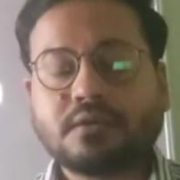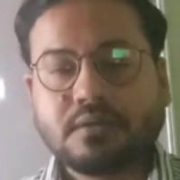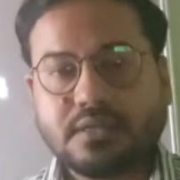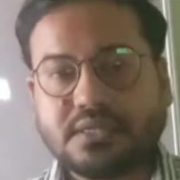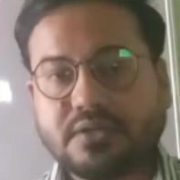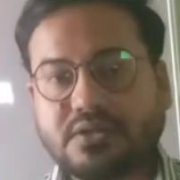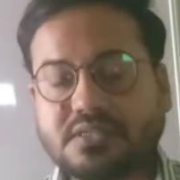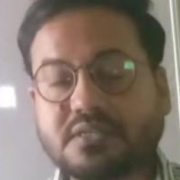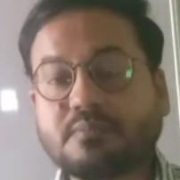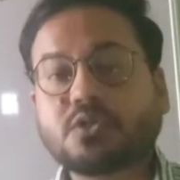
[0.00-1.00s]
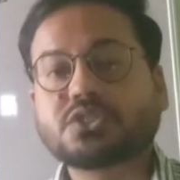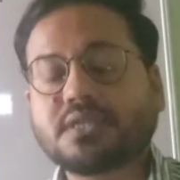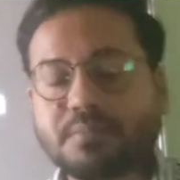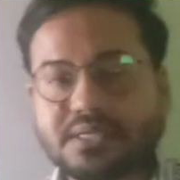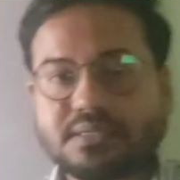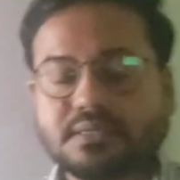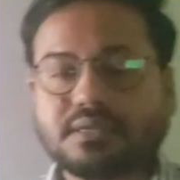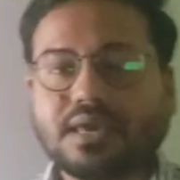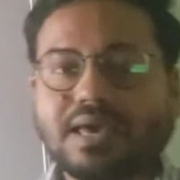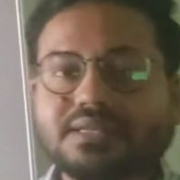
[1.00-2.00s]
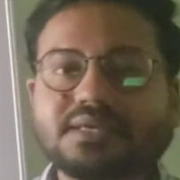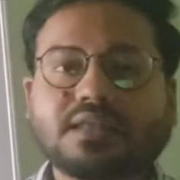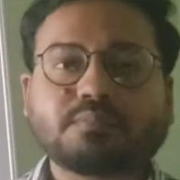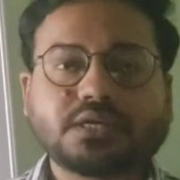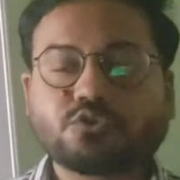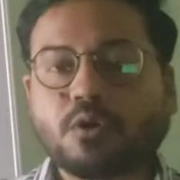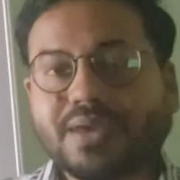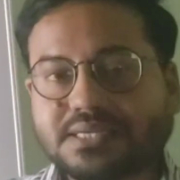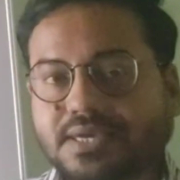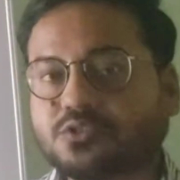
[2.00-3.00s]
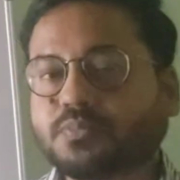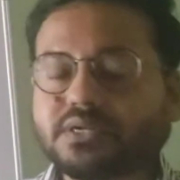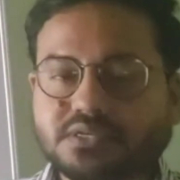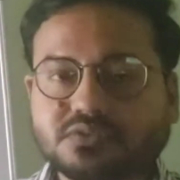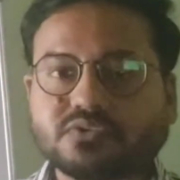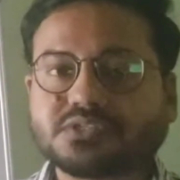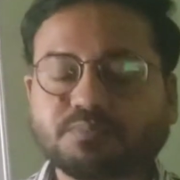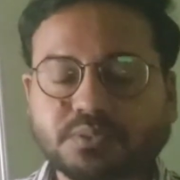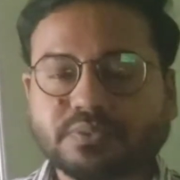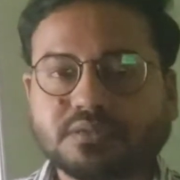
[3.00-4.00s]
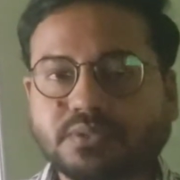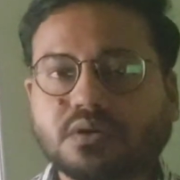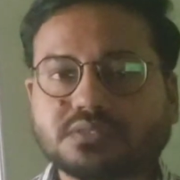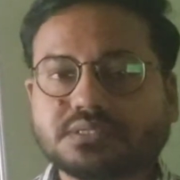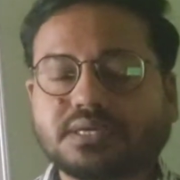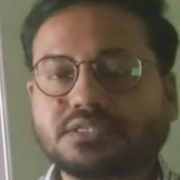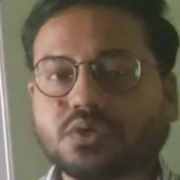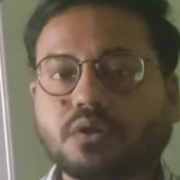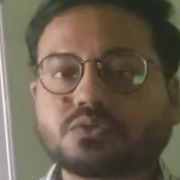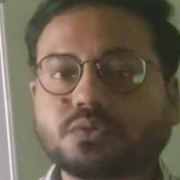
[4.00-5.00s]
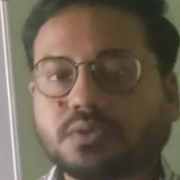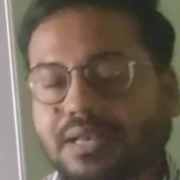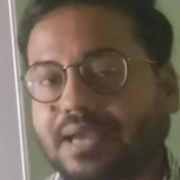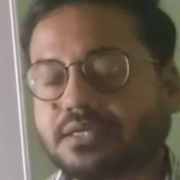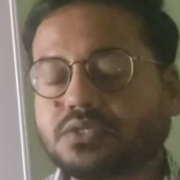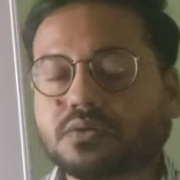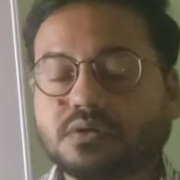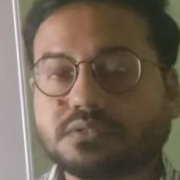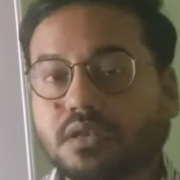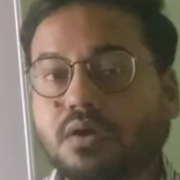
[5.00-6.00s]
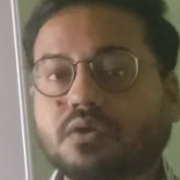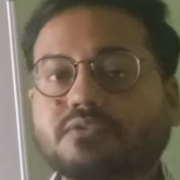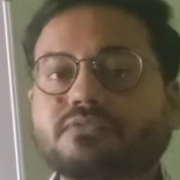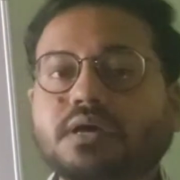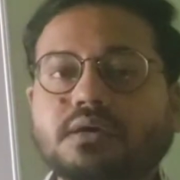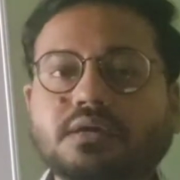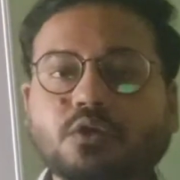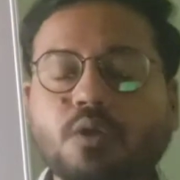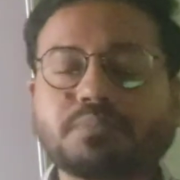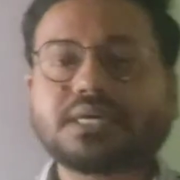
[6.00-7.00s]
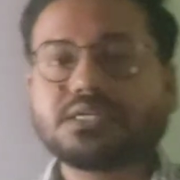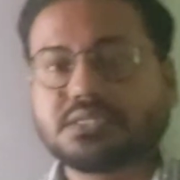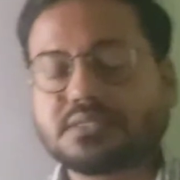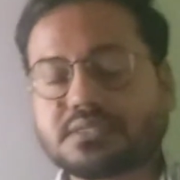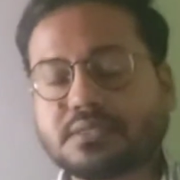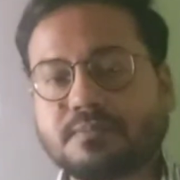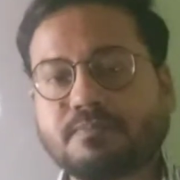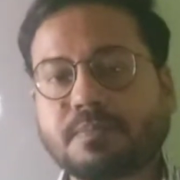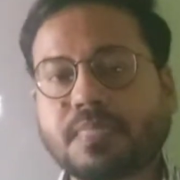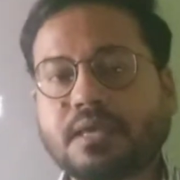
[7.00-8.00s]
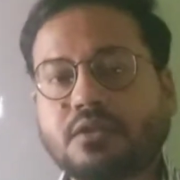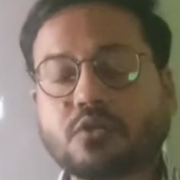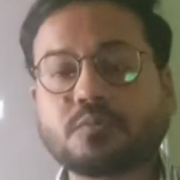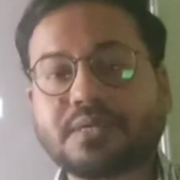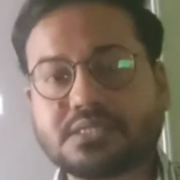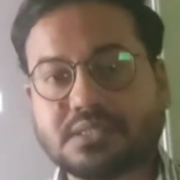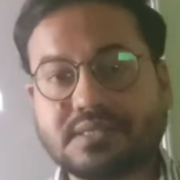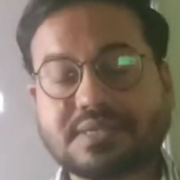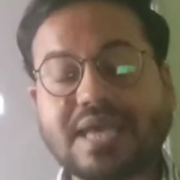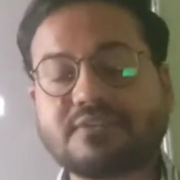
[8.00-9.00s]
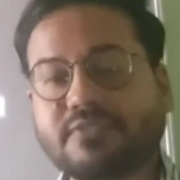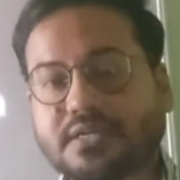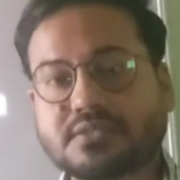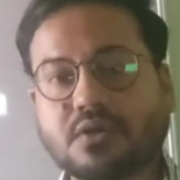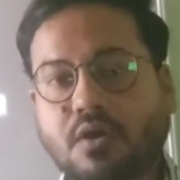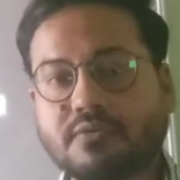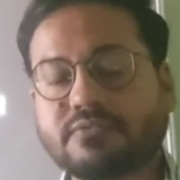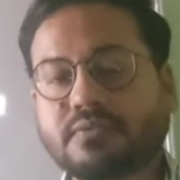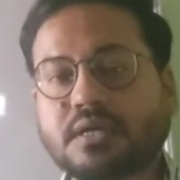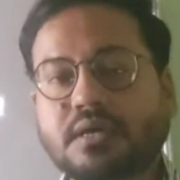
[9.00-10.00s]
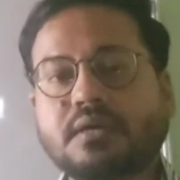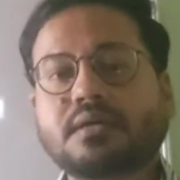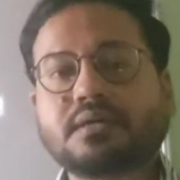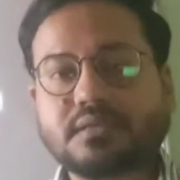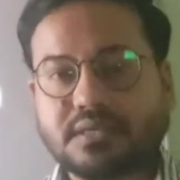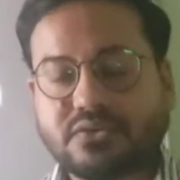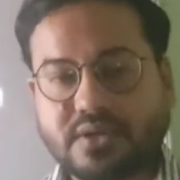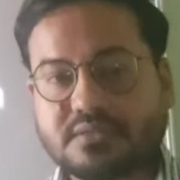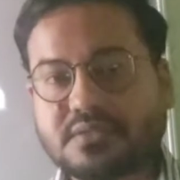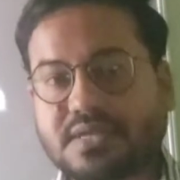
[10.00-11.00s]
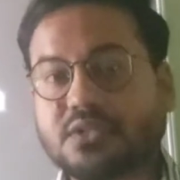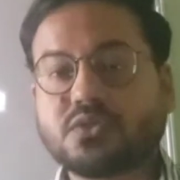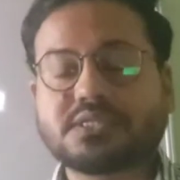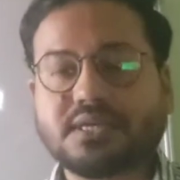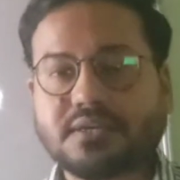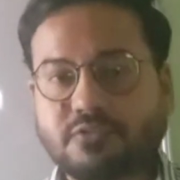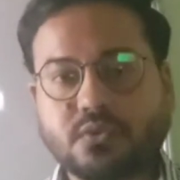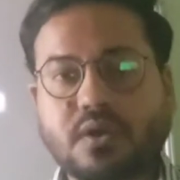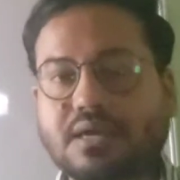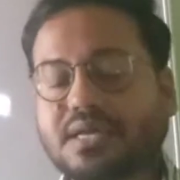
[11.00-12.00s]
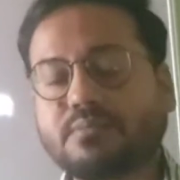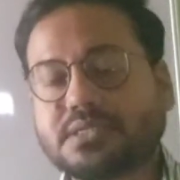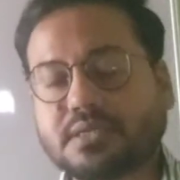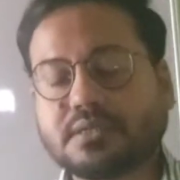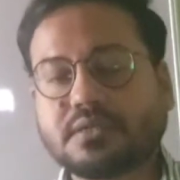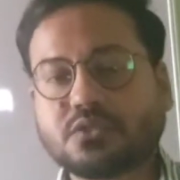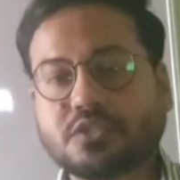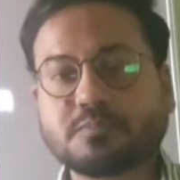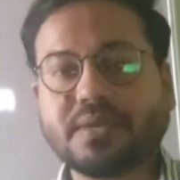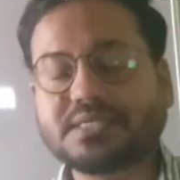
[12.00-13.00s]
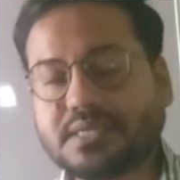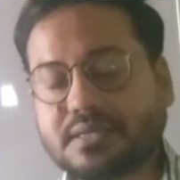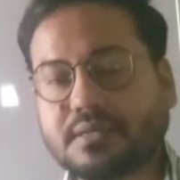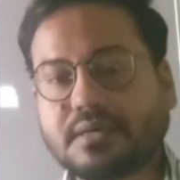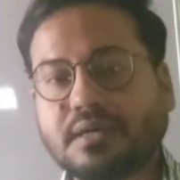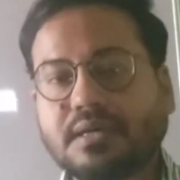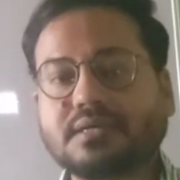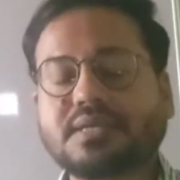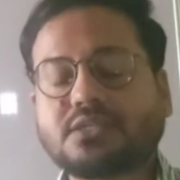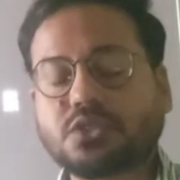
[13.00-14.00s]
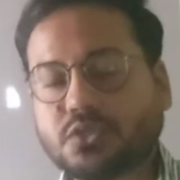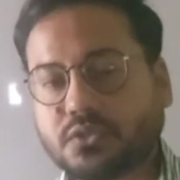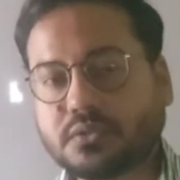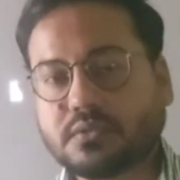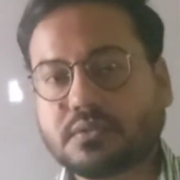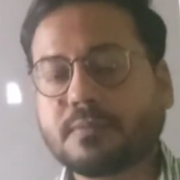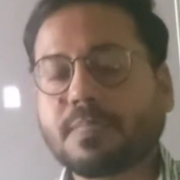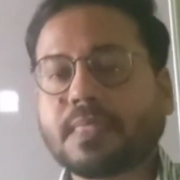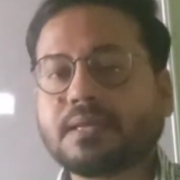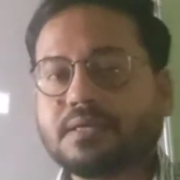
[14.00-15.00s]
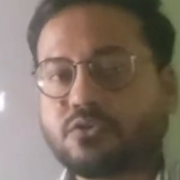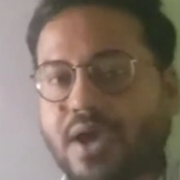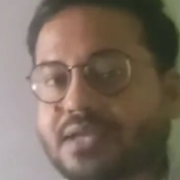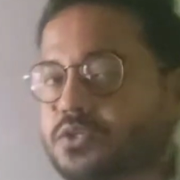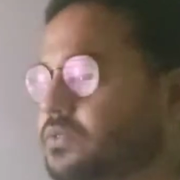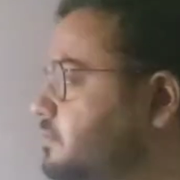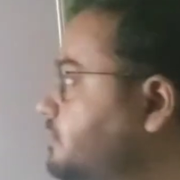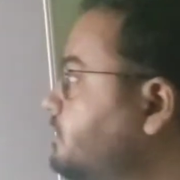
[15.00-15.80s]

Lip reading: it increases emotional burden, and it can be a traumatic experience for some people because it's also likely to cause a lot of complications. Not to mention the side effects of the drugs that you take if you are diabetic. So it's better that you try to